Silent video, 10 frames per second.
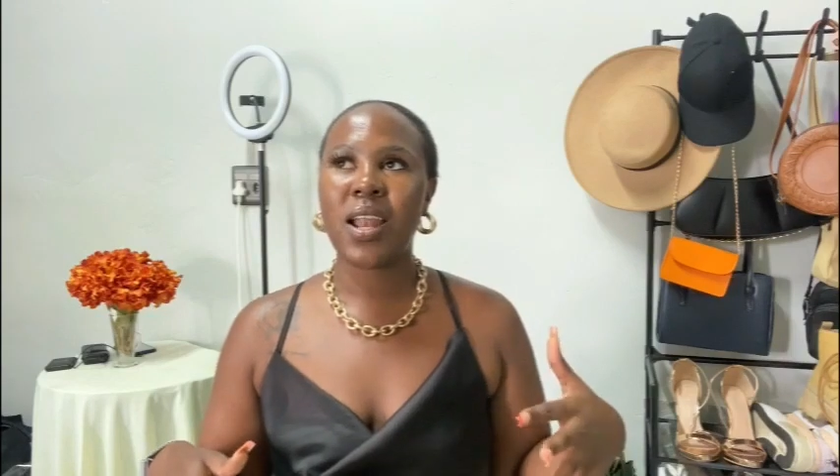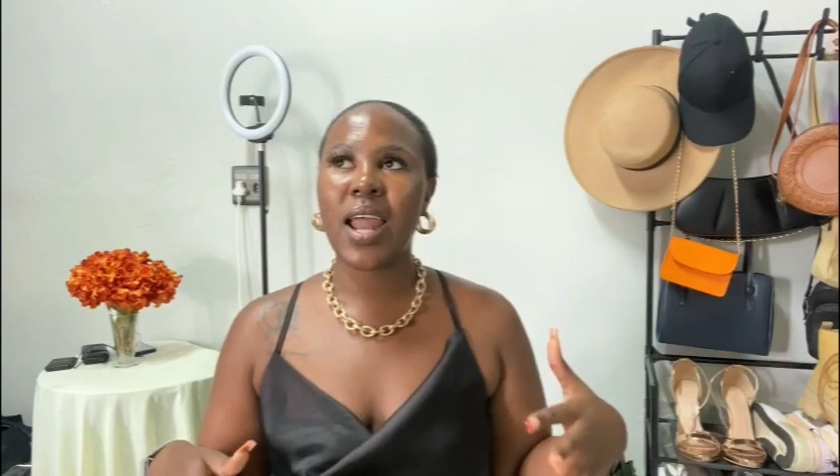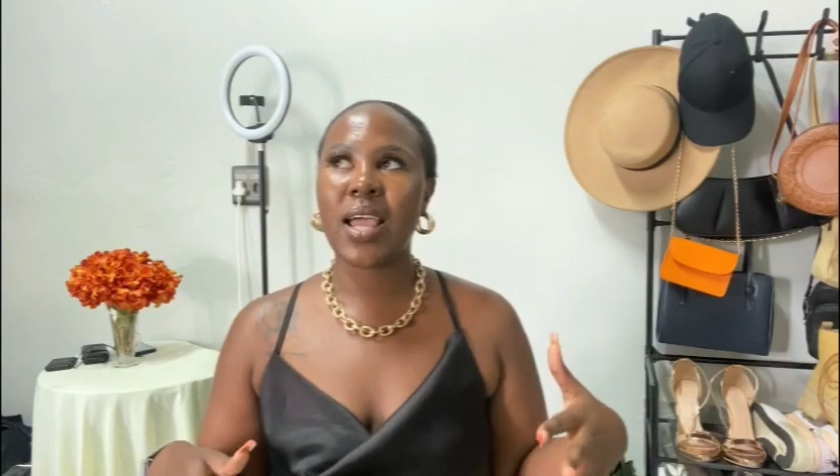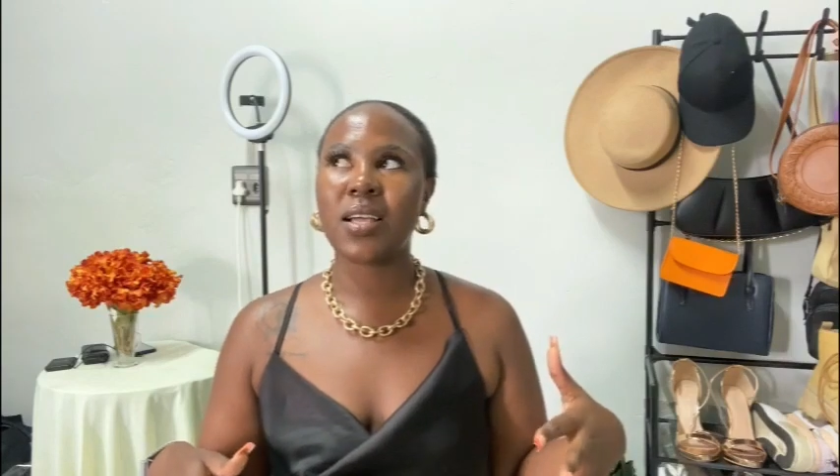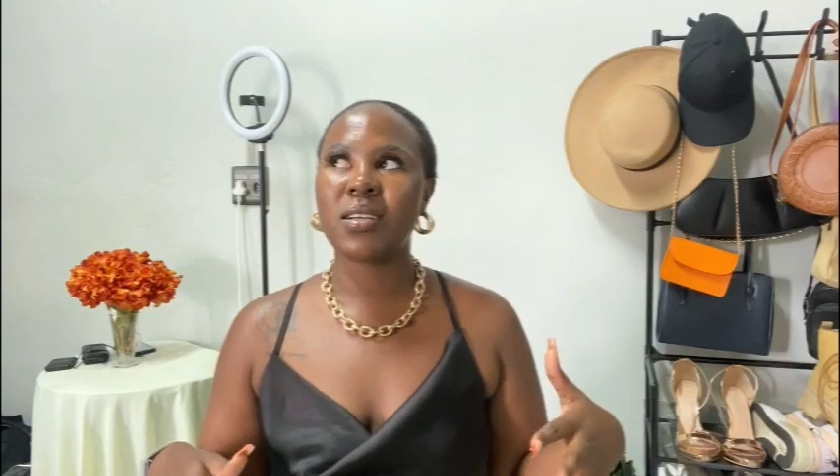
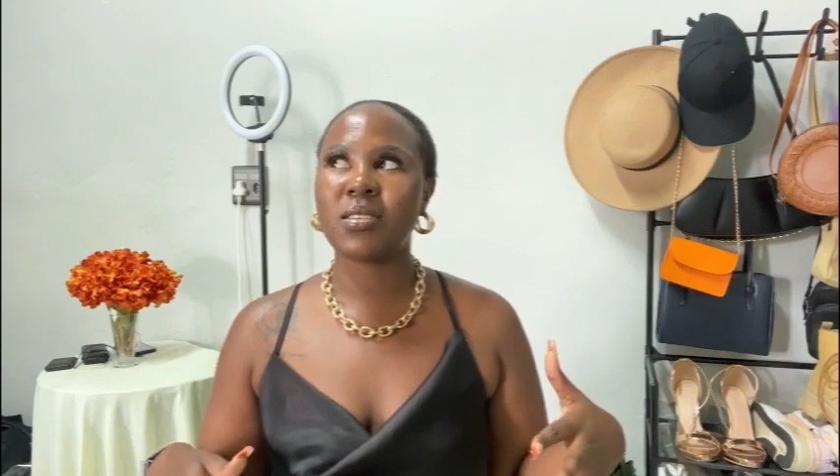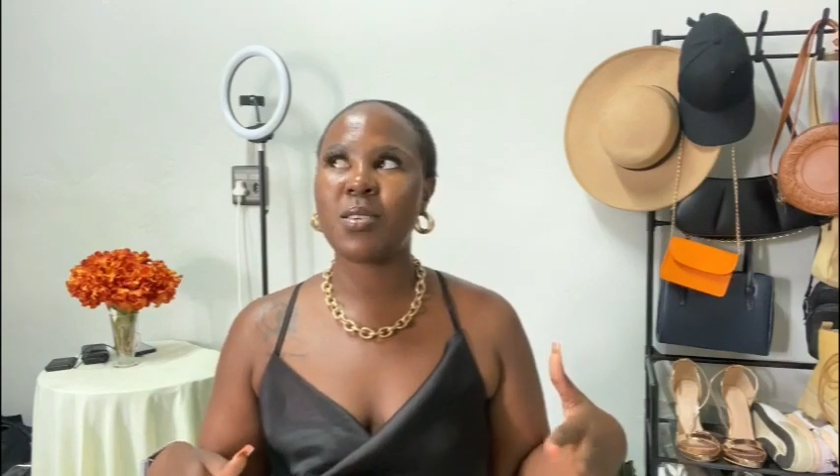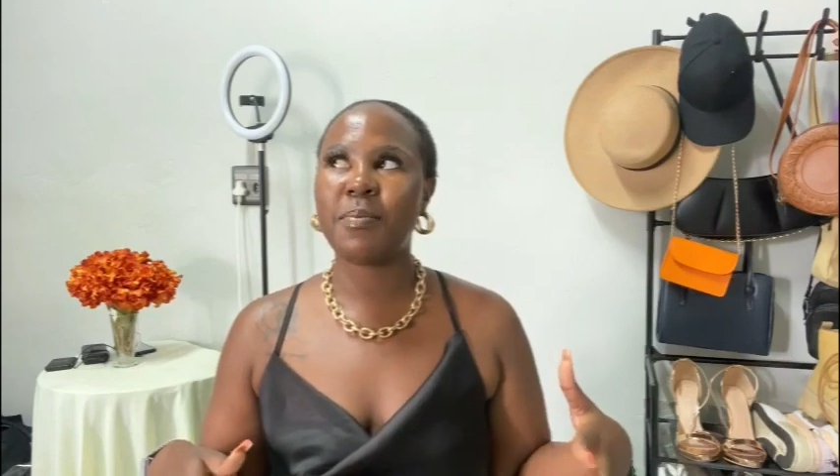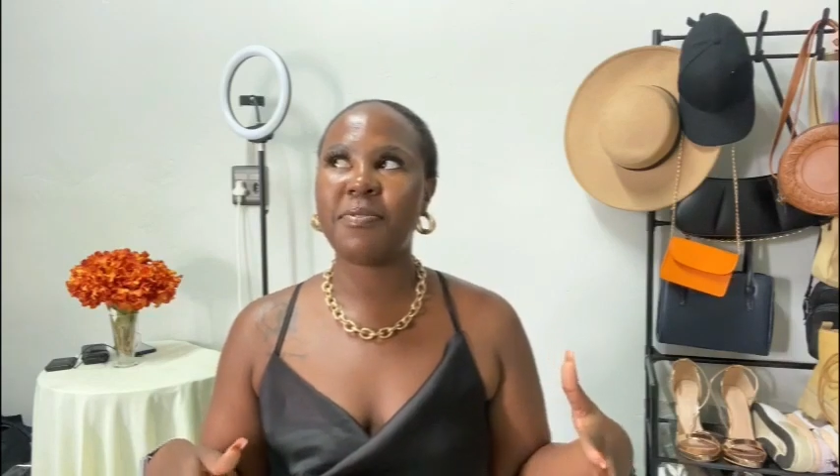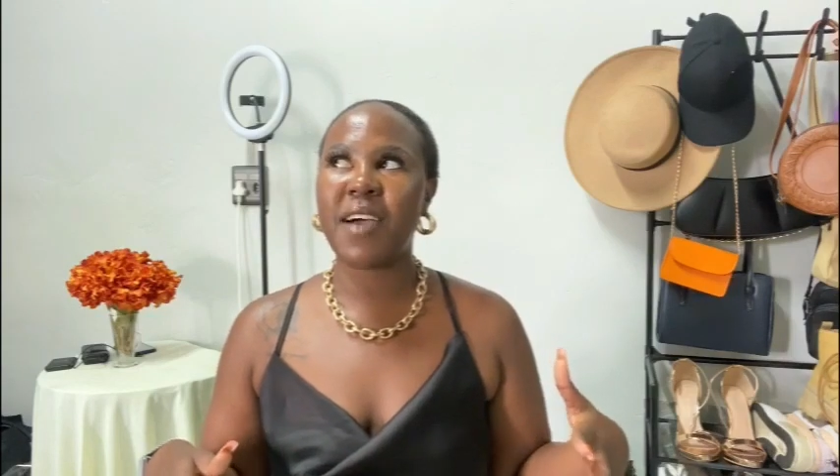like
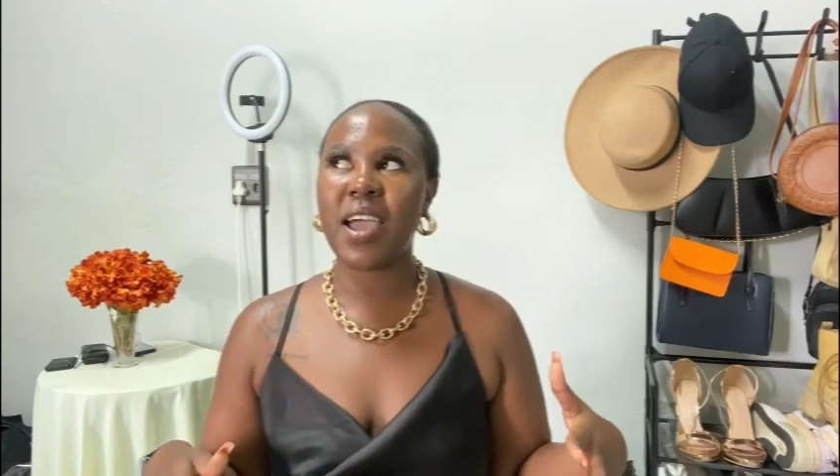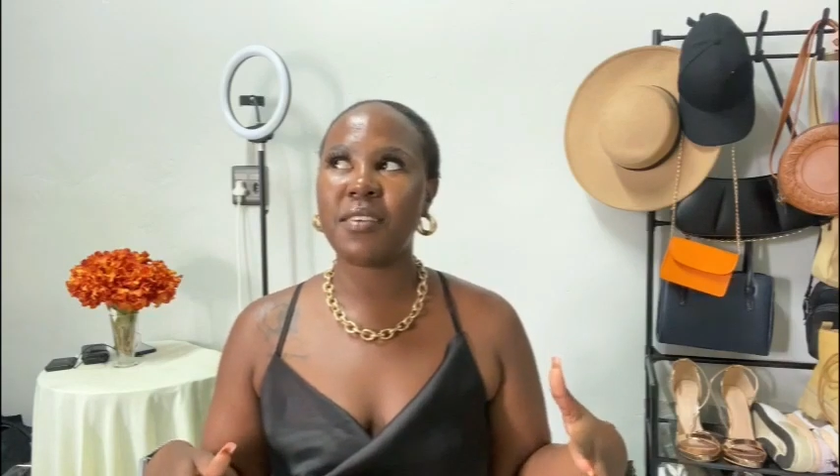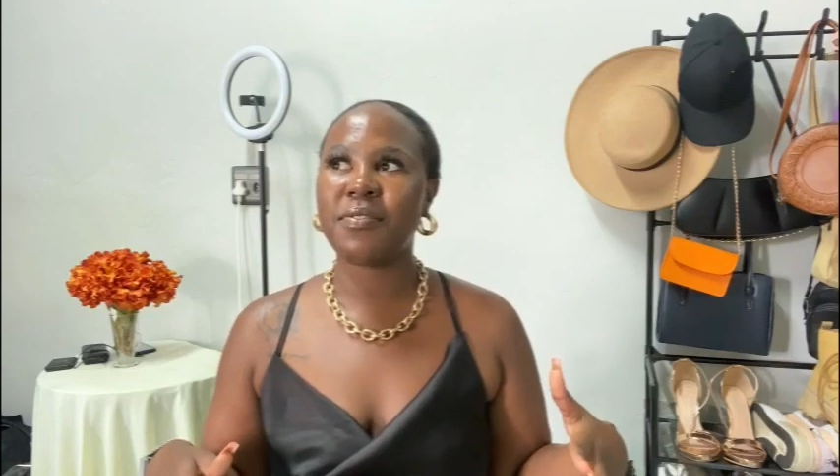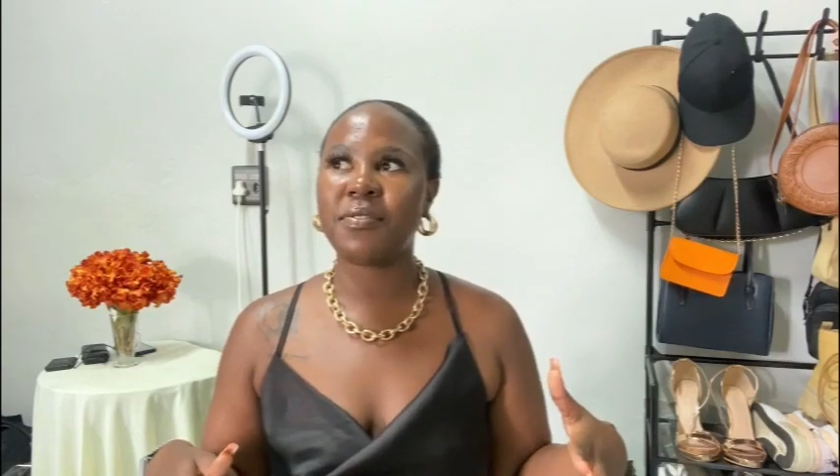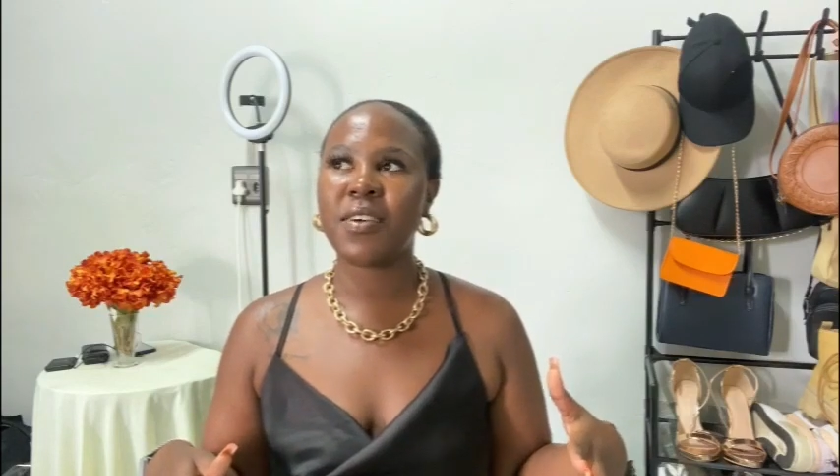top 5